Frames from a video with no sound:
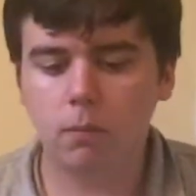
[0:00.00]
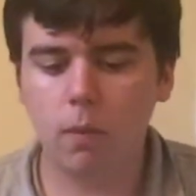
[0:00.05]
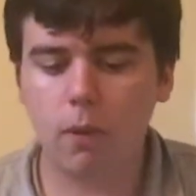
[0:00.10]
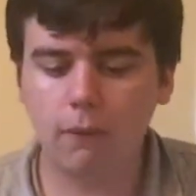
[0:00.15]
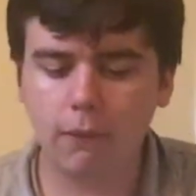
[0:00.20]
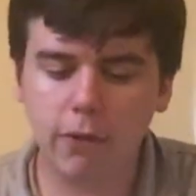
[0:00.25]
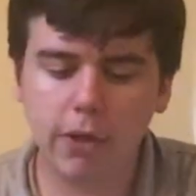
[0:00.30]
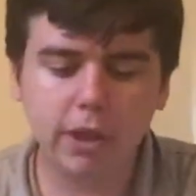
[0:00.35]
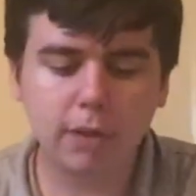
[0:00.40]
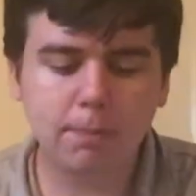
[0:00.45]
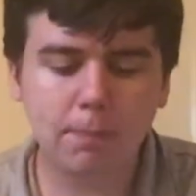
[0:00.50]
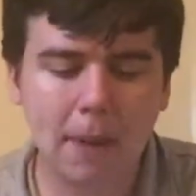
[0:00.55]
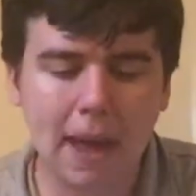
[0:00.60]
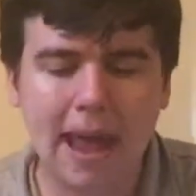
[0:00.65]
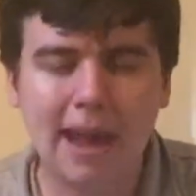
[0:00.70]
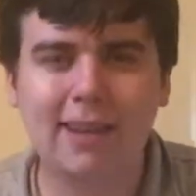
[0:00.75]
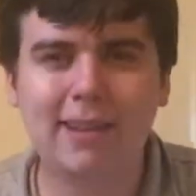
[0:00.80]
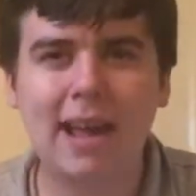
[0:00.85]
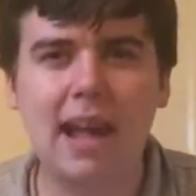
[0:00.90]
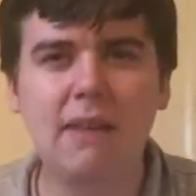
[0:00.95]
Well, for this
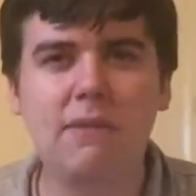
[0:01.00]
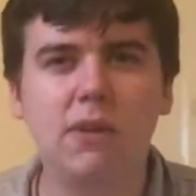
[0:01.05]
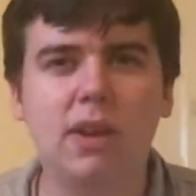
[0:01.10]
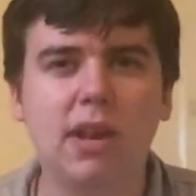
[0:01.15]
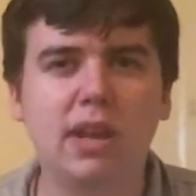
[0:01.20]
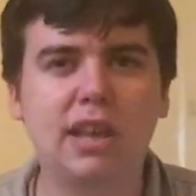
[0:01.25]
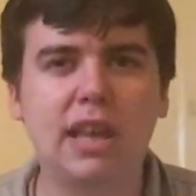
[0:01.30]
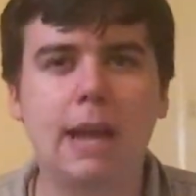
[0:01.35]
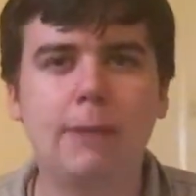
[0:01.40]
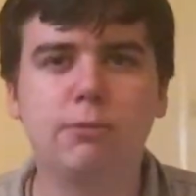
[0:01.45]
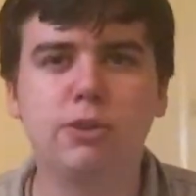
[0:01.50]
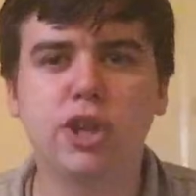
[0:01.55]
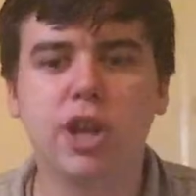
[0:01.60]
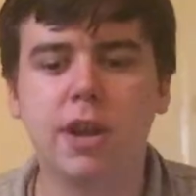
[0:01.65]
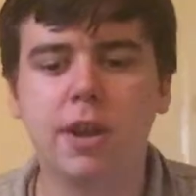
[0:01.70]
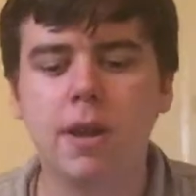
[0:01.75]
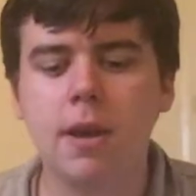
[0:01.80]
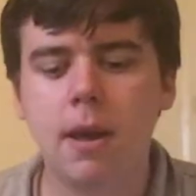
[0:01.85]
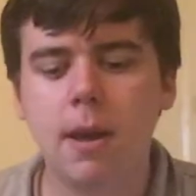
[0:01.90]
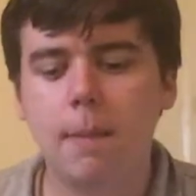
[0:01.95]
band, kind of an
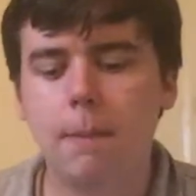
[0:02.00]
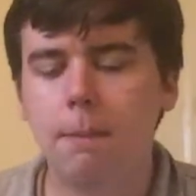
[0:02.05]
exception.